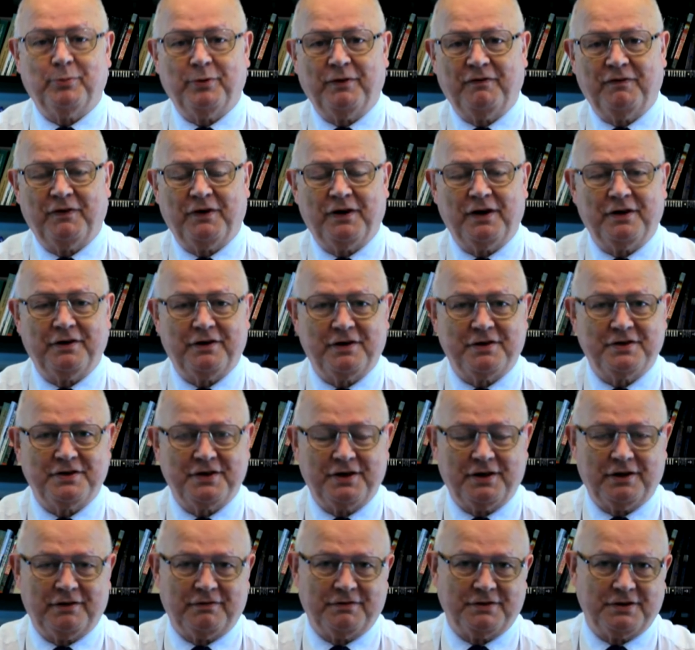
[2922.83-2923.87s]
we find
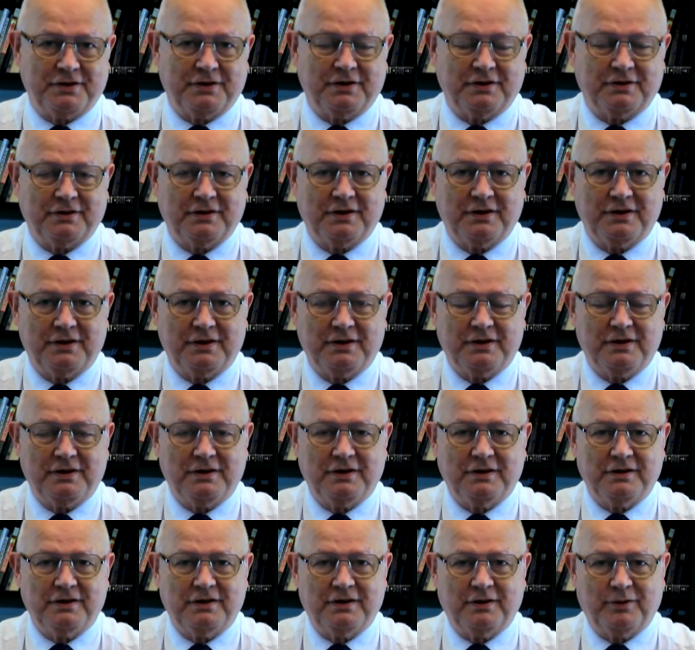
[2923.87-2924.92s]
ourselves in,
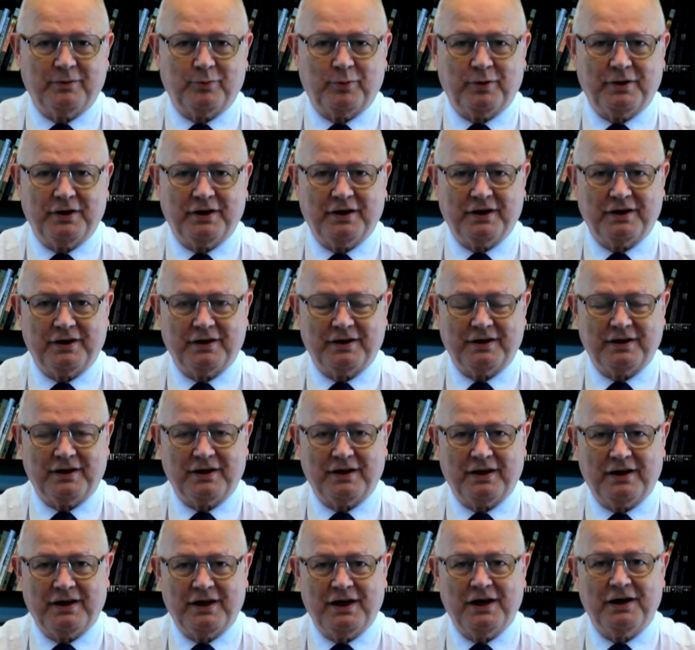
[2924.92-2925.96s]
that we're
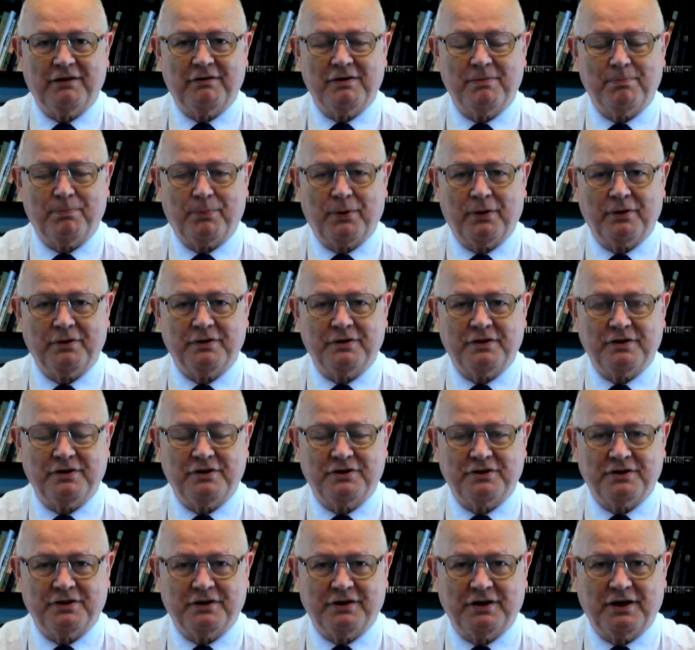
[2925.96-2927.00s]
here in
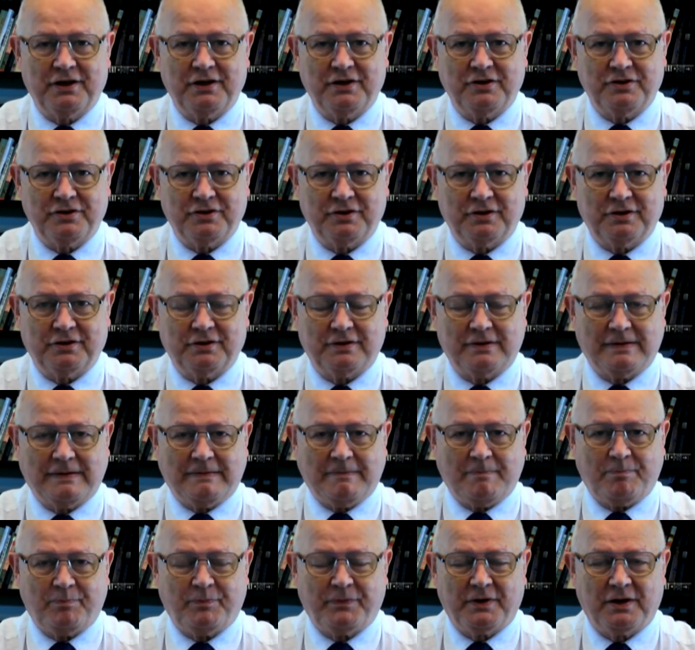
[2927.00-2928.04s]
bondage to nature.
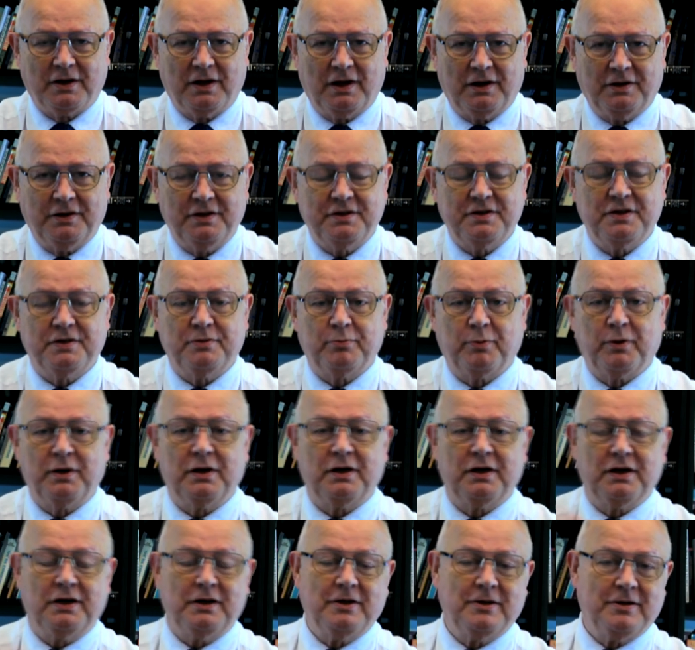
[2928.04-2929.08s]
And this is
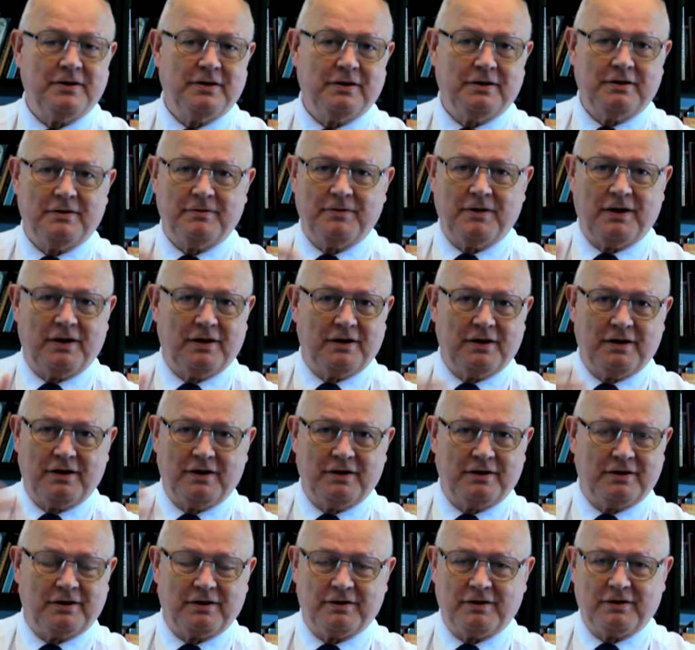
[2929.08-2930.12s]
why
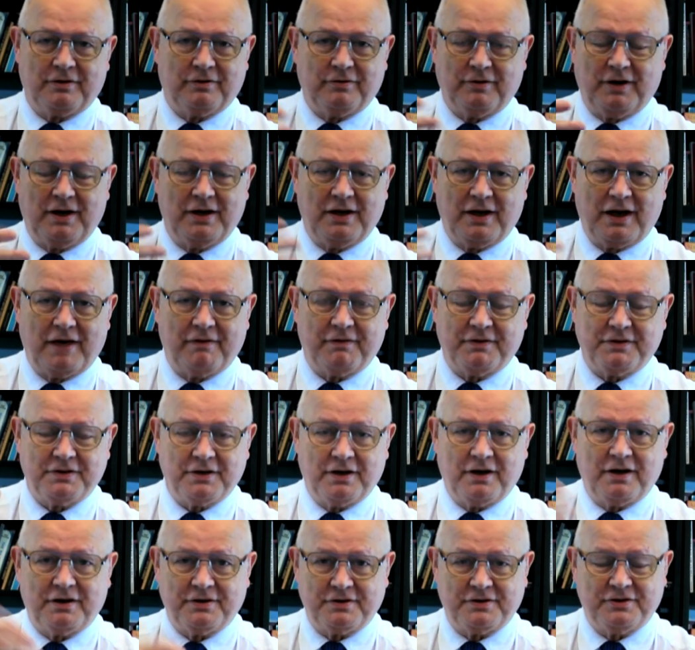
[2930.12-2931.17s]
great
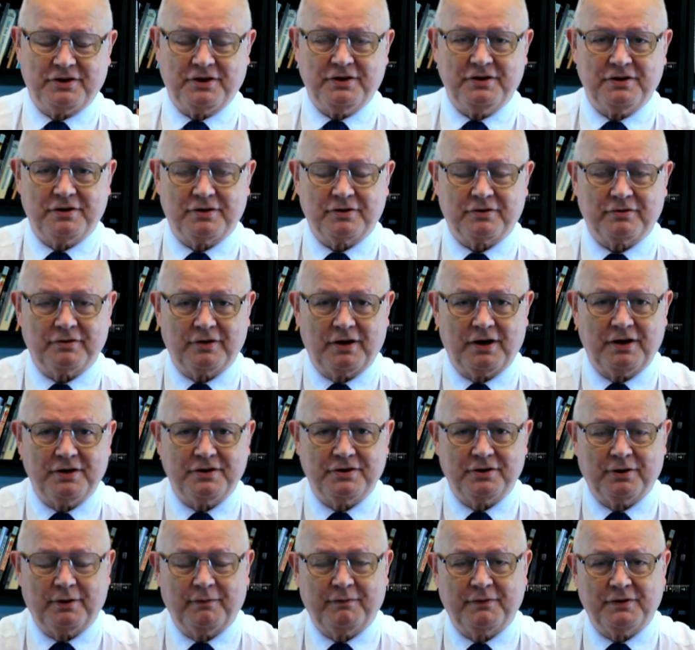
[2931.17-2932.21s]
avatars, Jesus
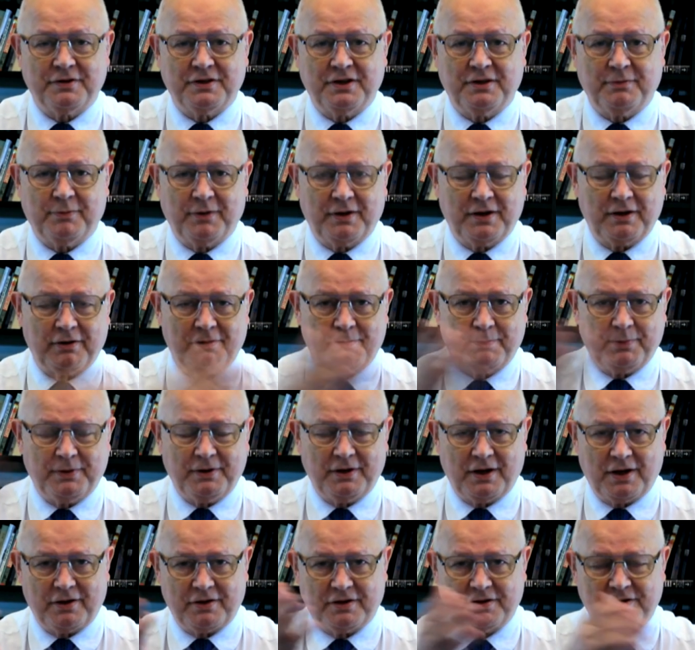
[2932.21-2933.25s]
Christ, obviously, but there had
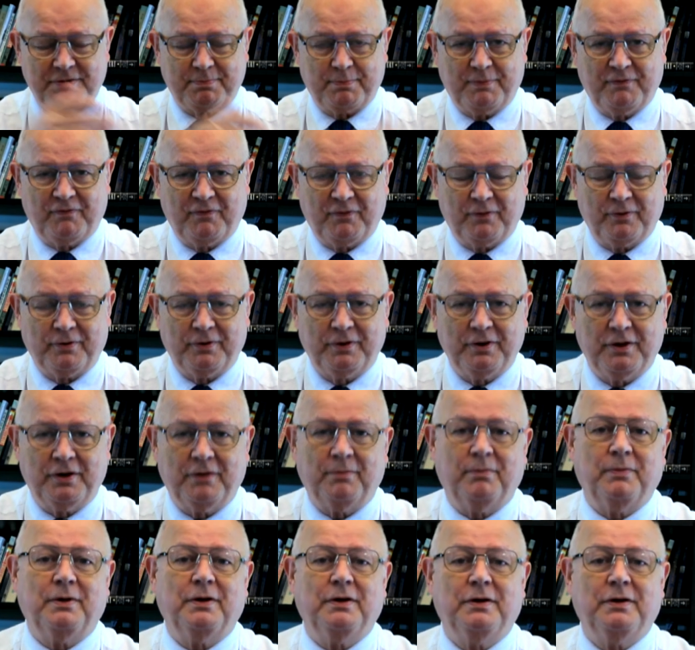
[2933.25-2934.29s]
been others before him